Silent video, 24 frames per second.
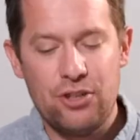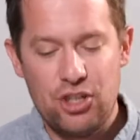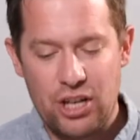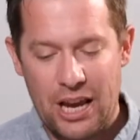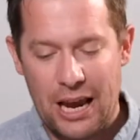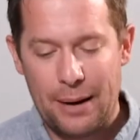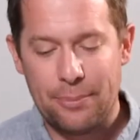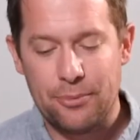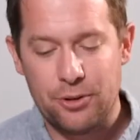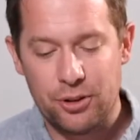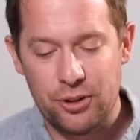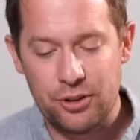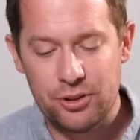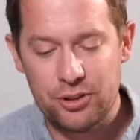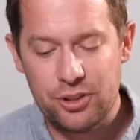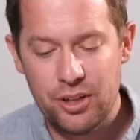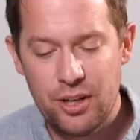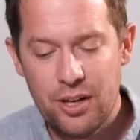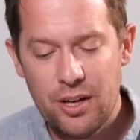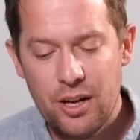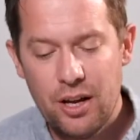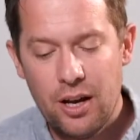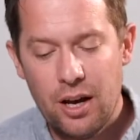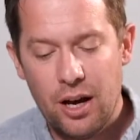
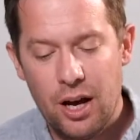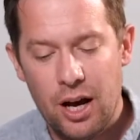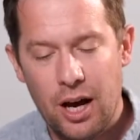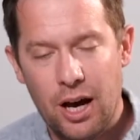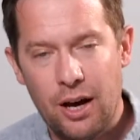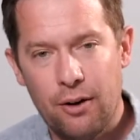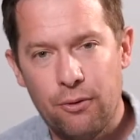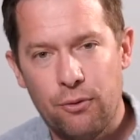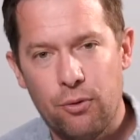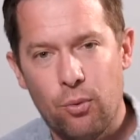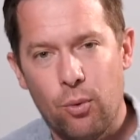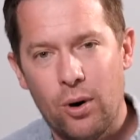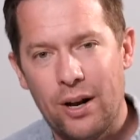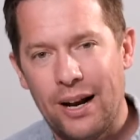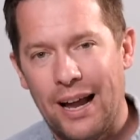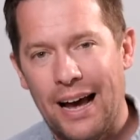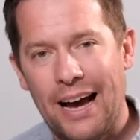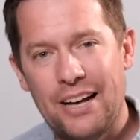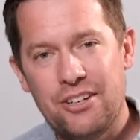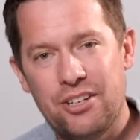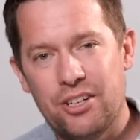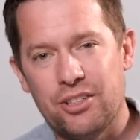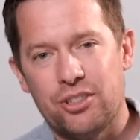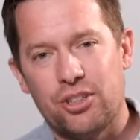chapters of what
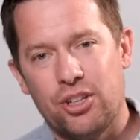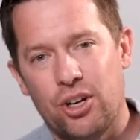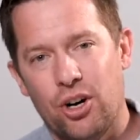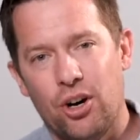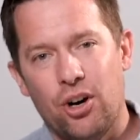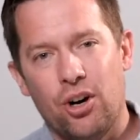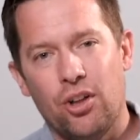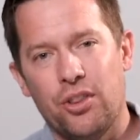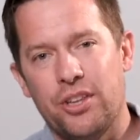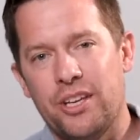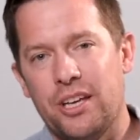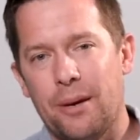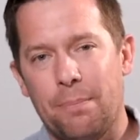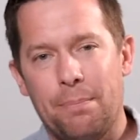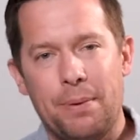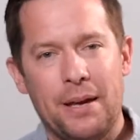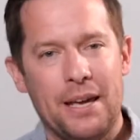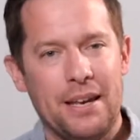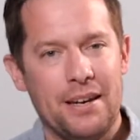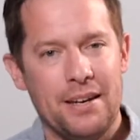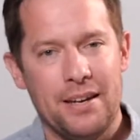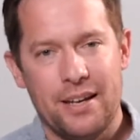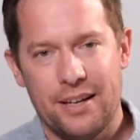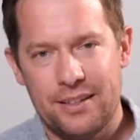I just call the
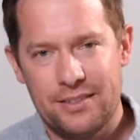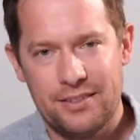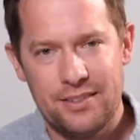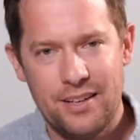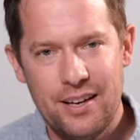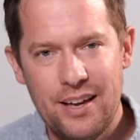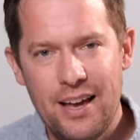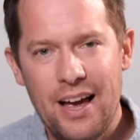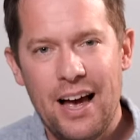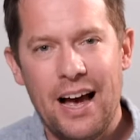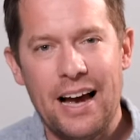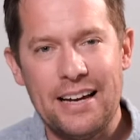appendix.